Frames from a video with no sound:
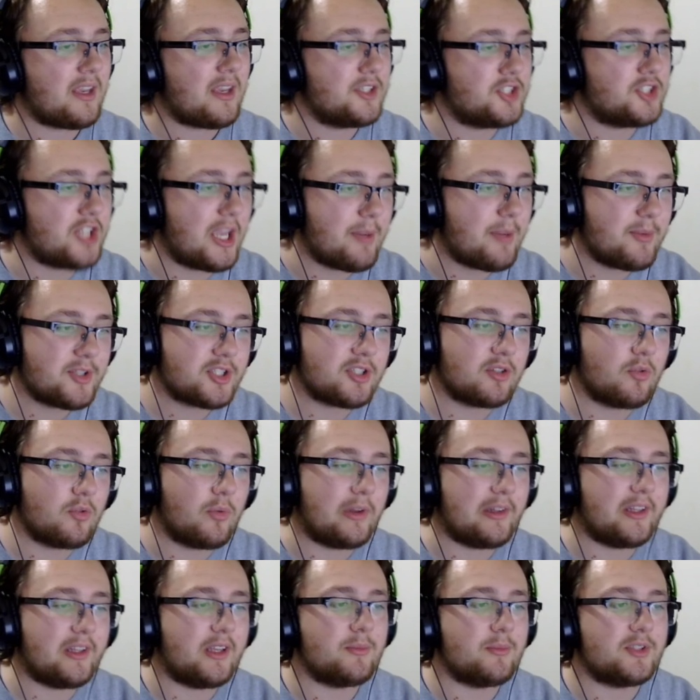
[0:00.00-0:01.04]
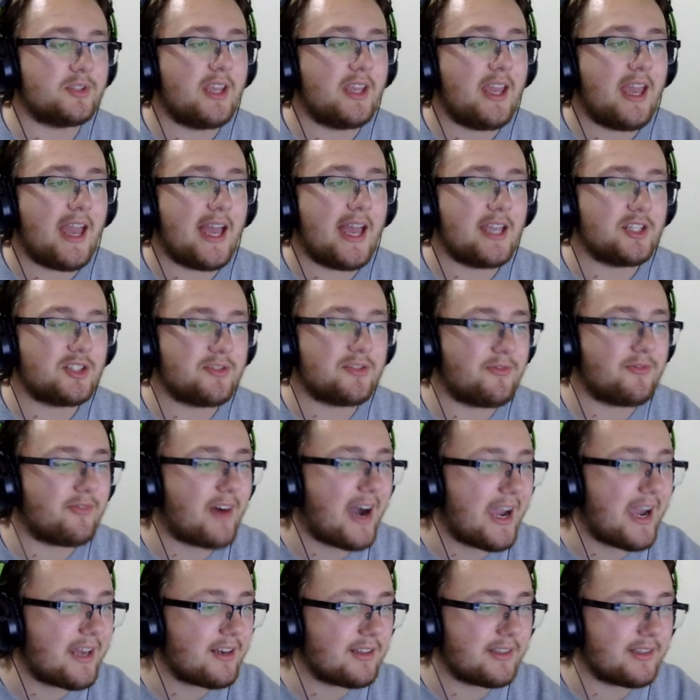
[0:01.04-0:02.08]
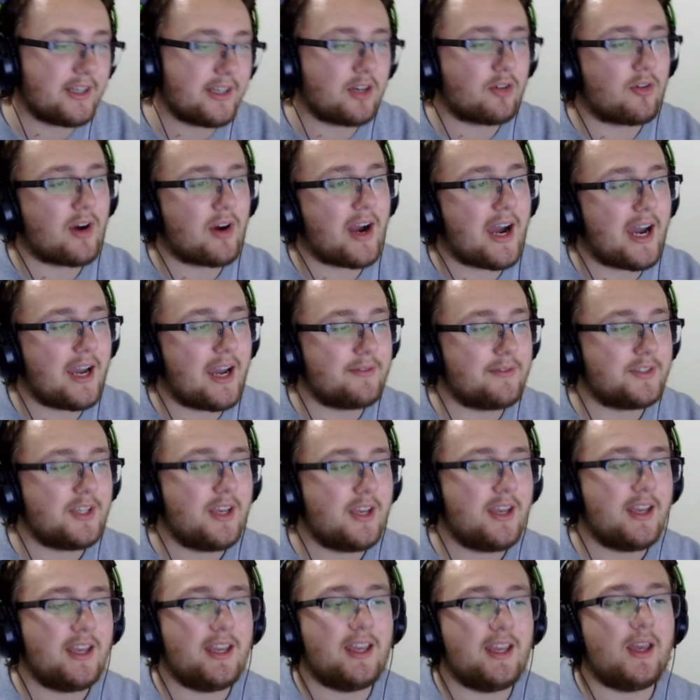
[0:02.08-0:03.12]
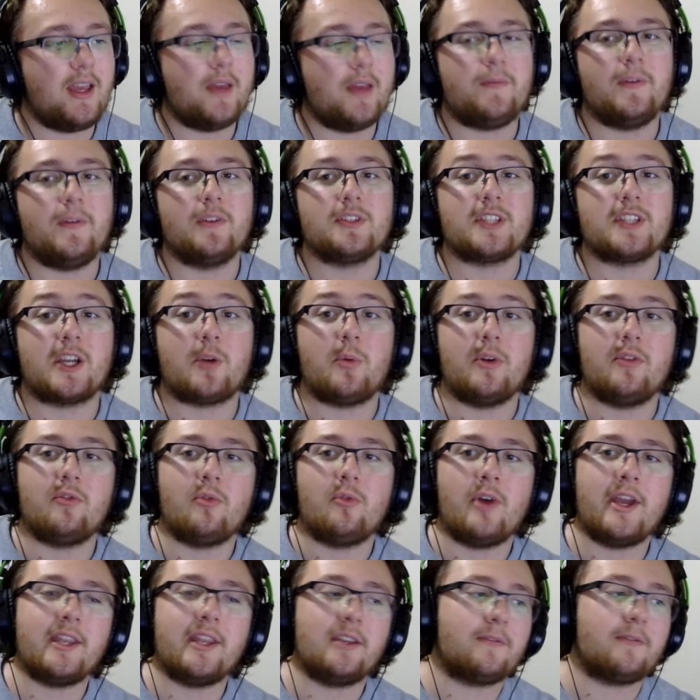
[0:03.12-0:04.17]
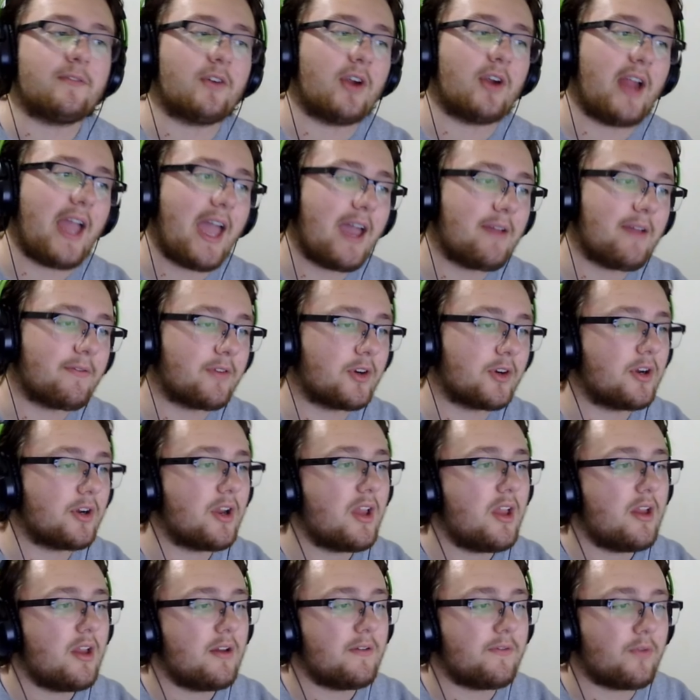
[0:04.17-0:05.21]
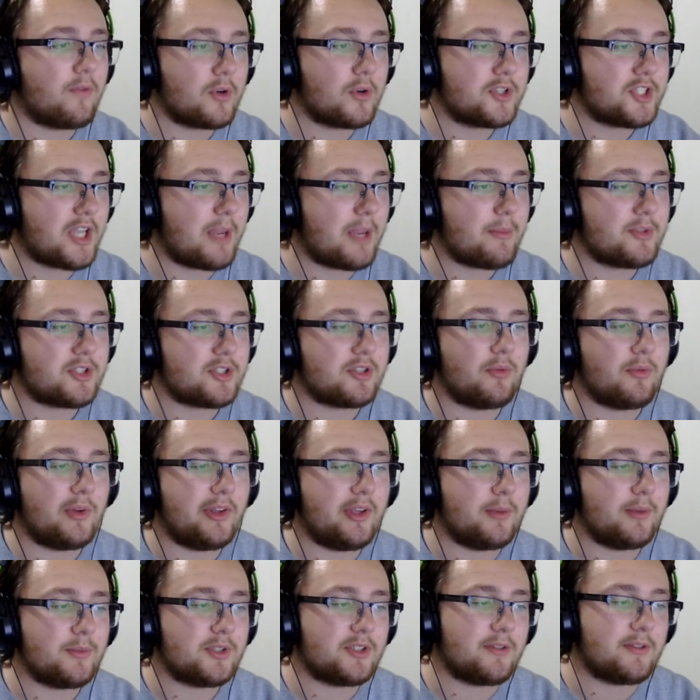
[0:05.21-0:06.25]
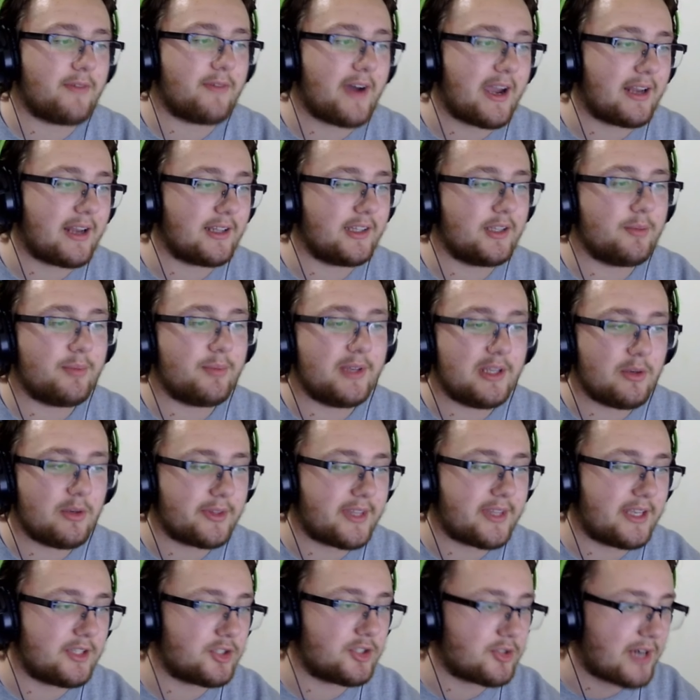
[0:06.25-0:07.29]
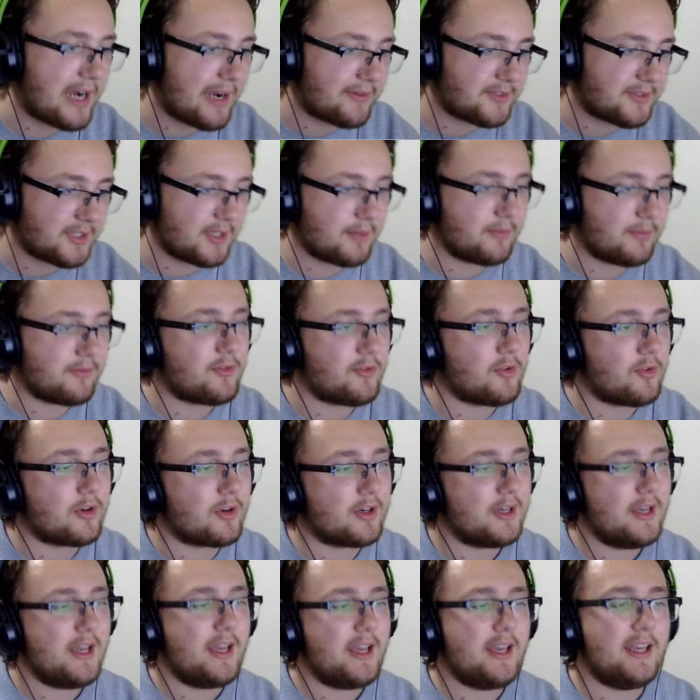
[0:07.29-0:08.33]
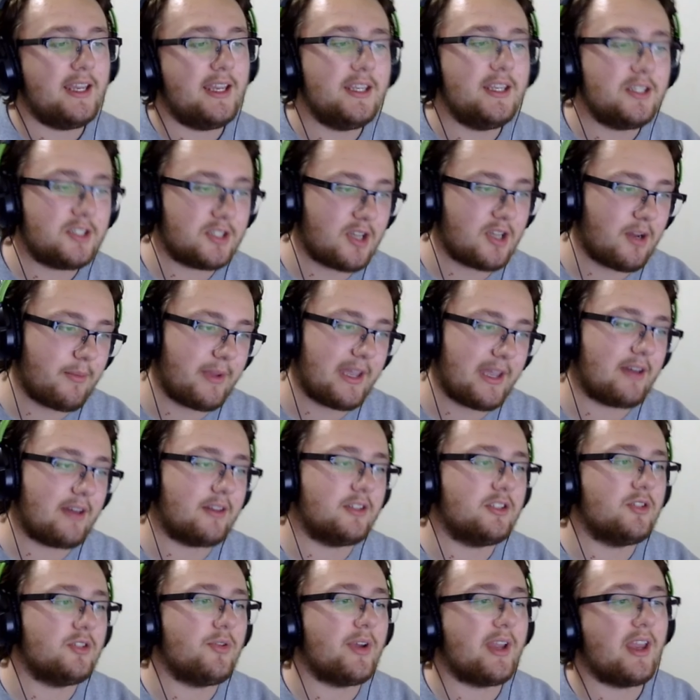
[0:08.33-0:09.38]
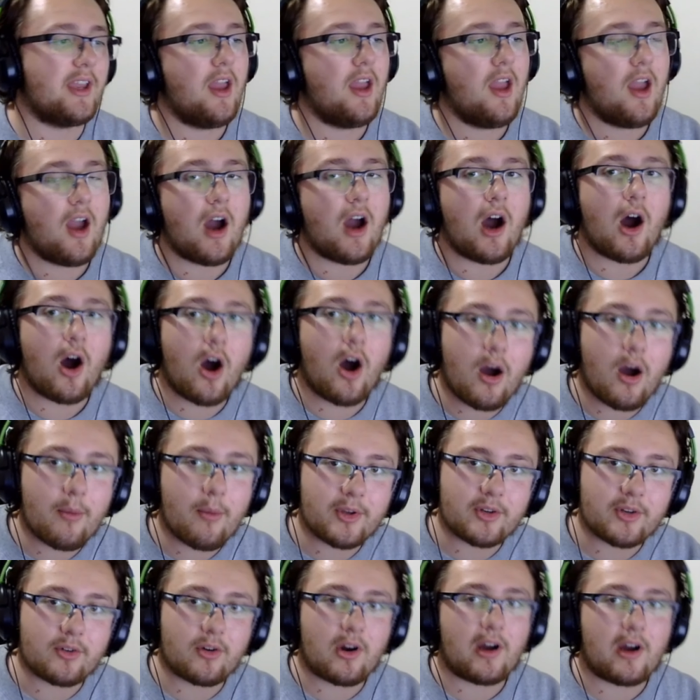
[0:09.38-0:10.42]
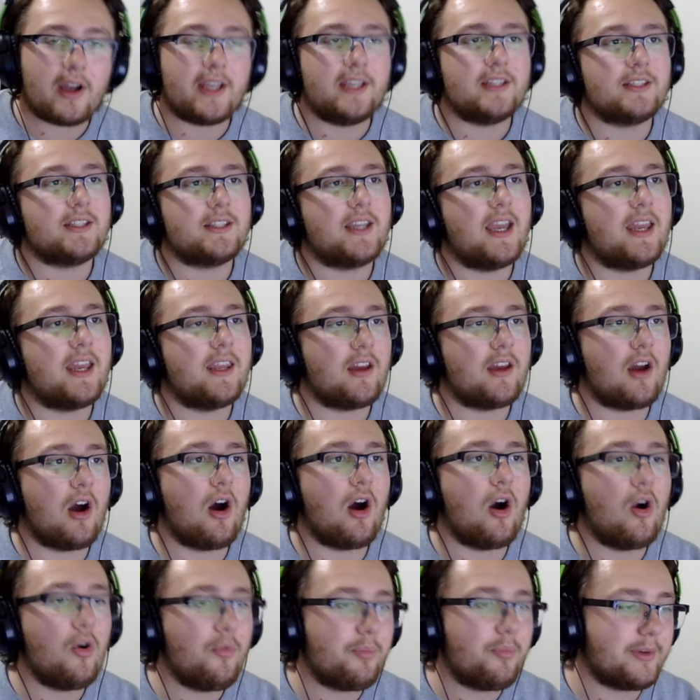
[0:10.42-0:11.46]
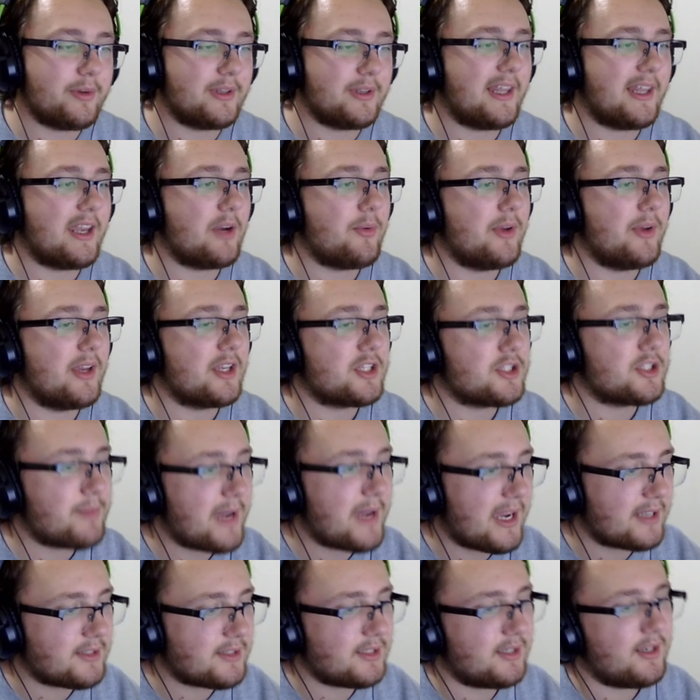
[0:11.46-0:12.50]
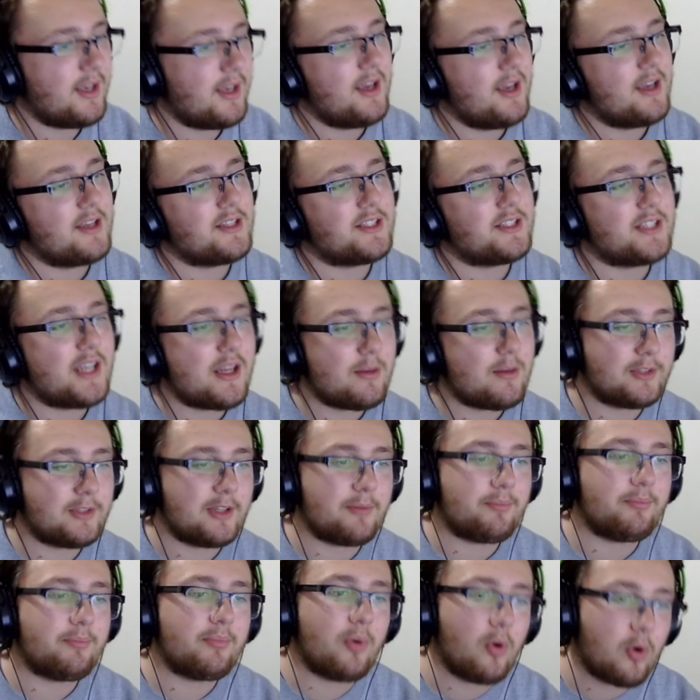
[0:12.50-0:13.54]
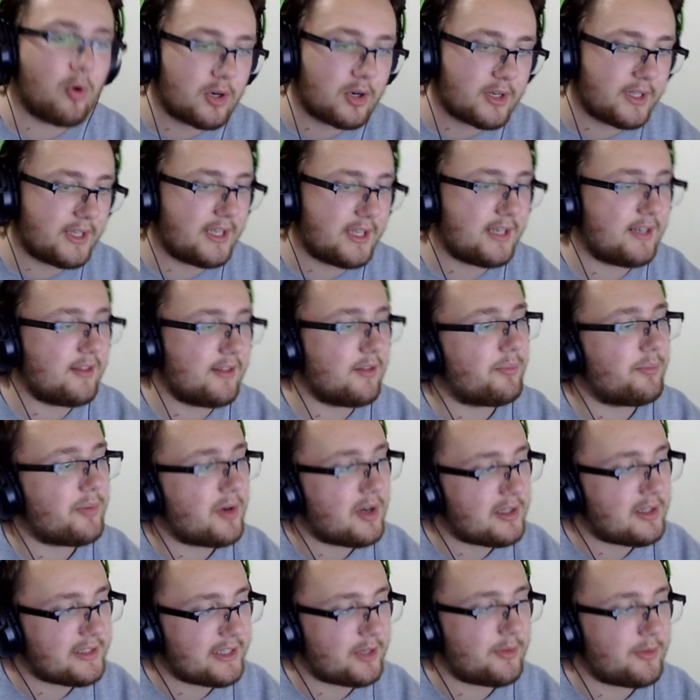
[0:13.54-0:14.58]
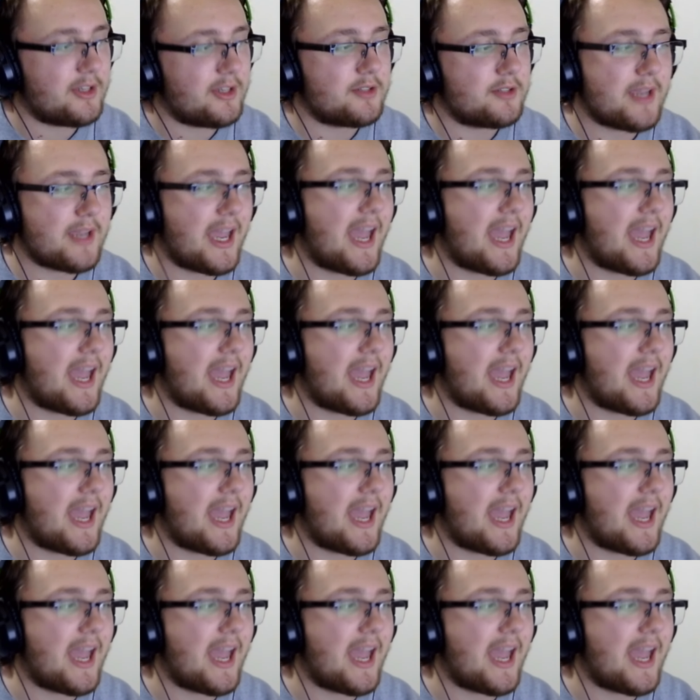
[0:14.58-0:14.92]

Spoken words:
Jameson Williams has finally arrived. It feels like we've waited forever for Jameson Williams to finally be what they drafted him for. He's coming out and doing it. Amon-Ra, he's getting open like we expected. Sam Laporta getting the ball like we expect.